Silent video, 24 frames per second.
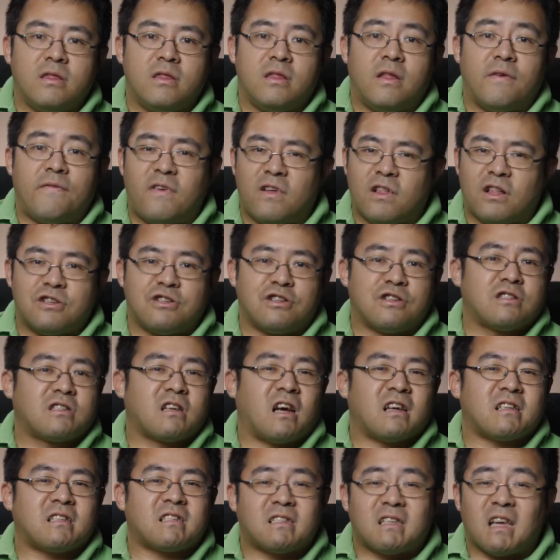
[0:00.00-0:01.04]
The villagers
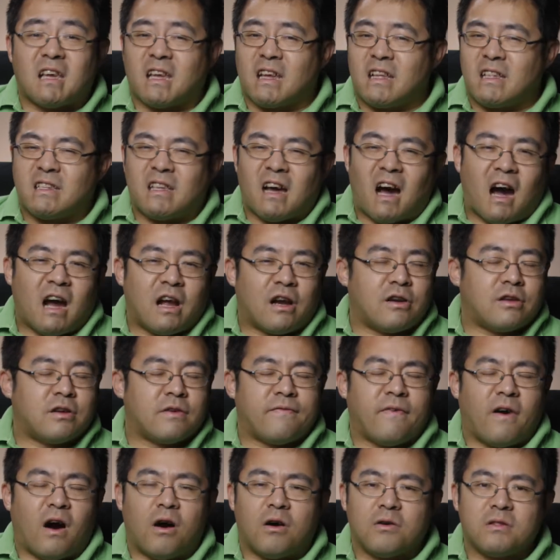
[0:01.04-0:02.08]
got sick and tired
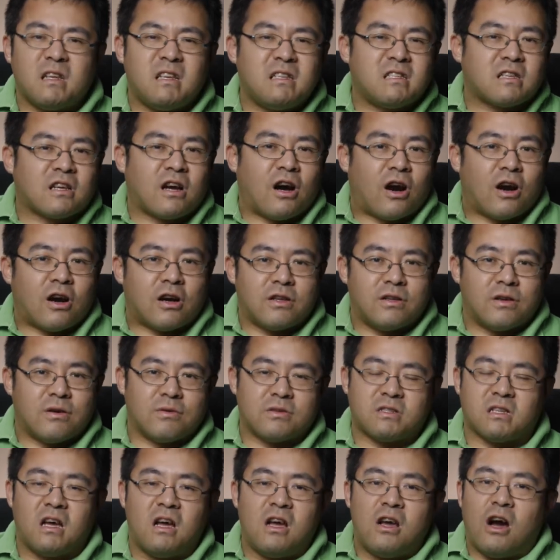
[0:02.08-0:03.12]
of all these
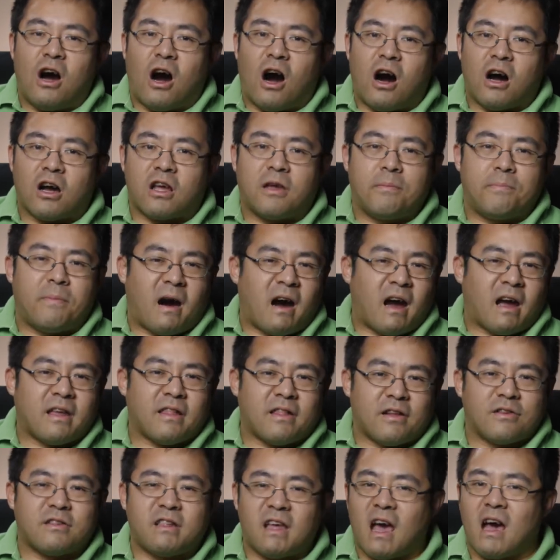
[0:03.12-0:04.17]
cardinals
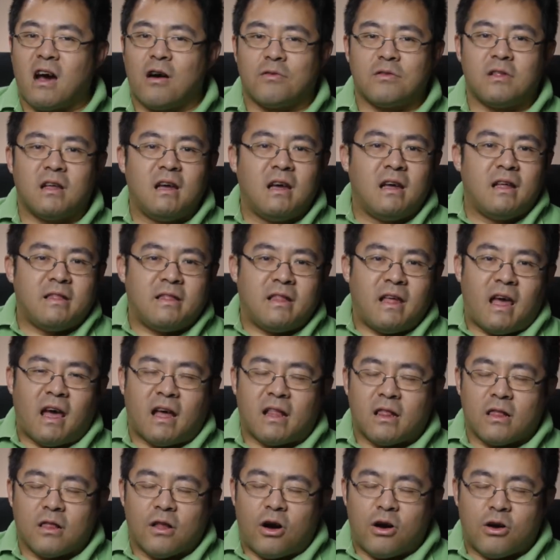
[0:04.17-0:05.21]
occupying their town. They
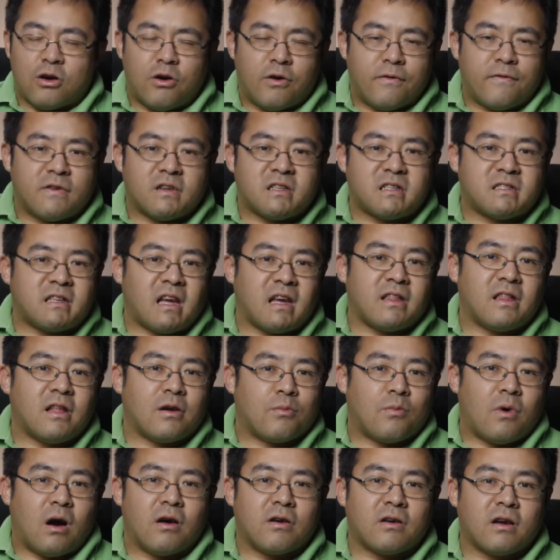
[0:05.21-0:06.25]
had long overstayed their
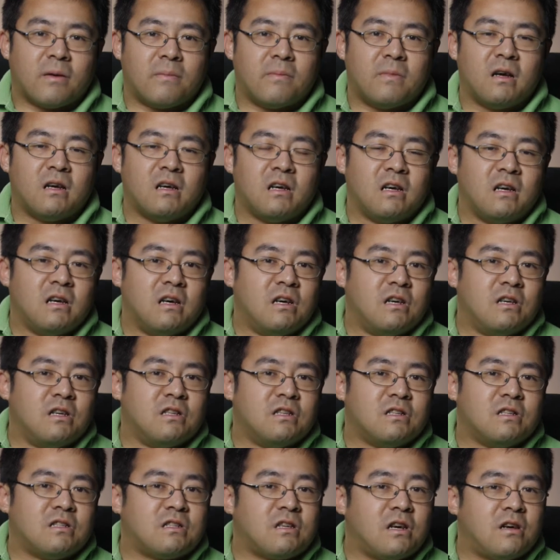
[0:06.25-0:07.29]
welcome.
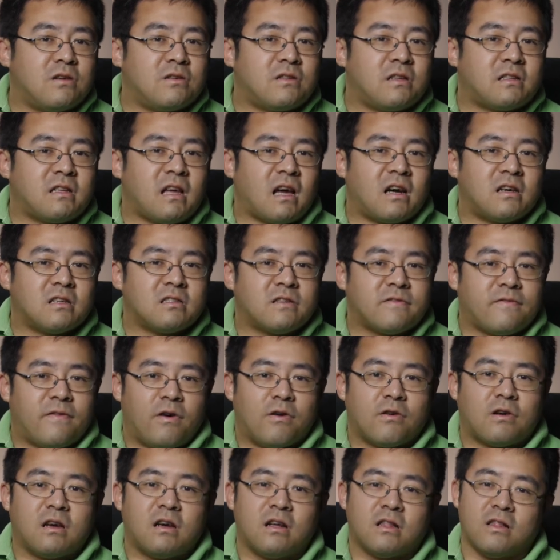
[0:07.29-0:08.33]
So the
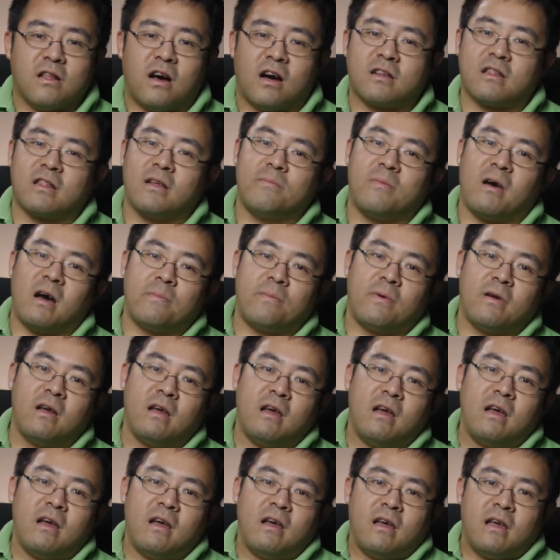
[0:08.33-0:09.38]
townsfolk locked them up
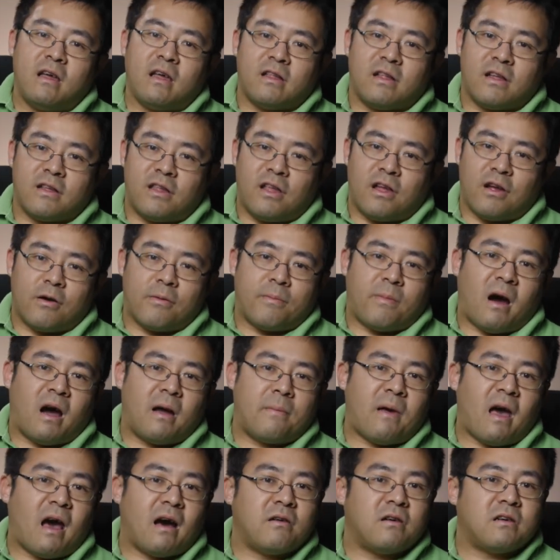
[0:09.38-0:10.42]
in a nearby
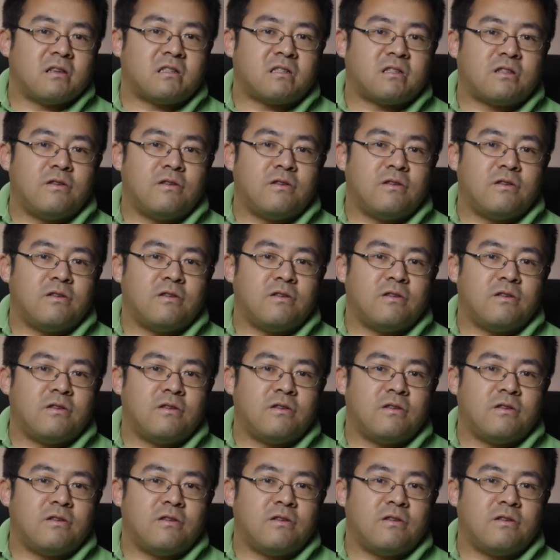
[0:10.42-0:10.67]
palace